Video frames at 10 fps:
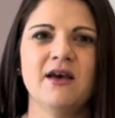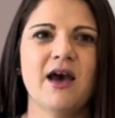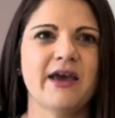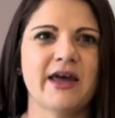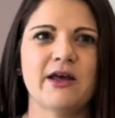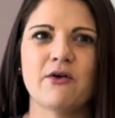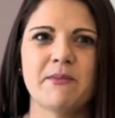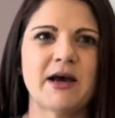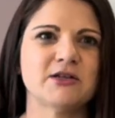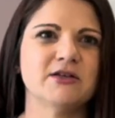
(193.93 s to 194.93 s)
I go
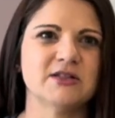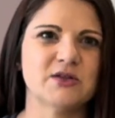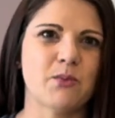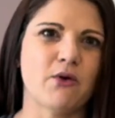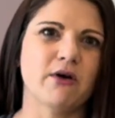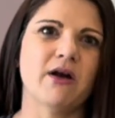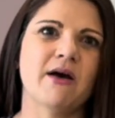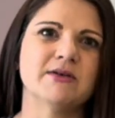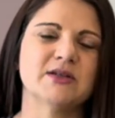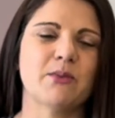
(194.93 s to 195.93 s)
back to support. I
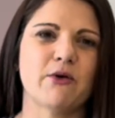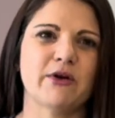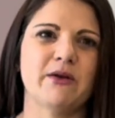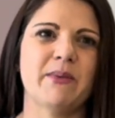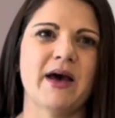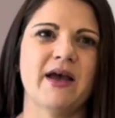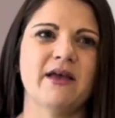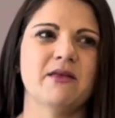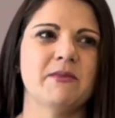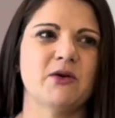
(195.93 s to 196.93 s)
was supported by
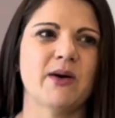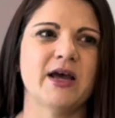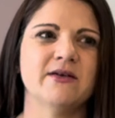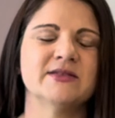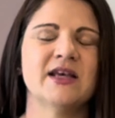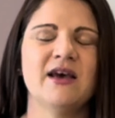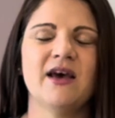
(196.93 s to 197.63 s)
the midwives.